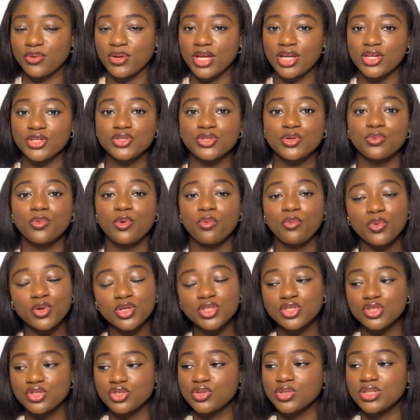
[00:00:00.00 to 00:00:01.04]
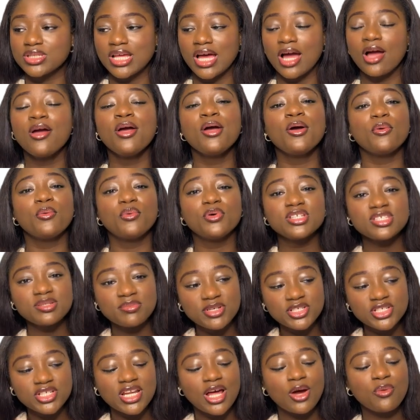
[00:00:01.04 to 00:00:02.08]
Okay, so what we want to do is that we want to
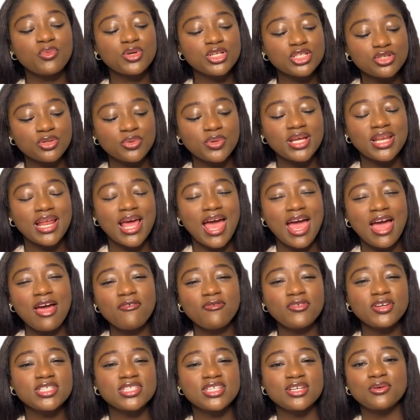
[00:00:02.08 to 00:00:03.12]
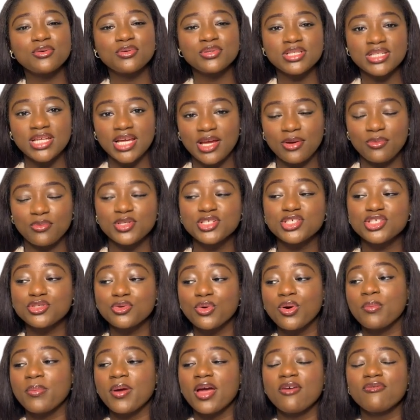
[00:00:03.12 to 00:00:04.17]
make sure that we do it every single day. We
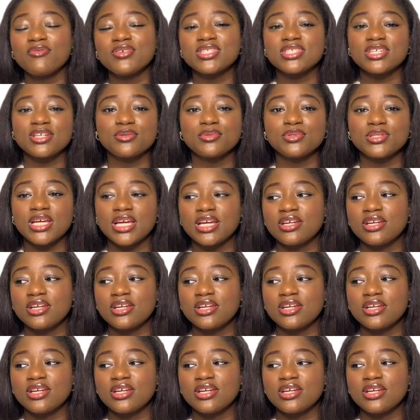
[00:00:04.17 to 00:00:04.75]
show up every single day.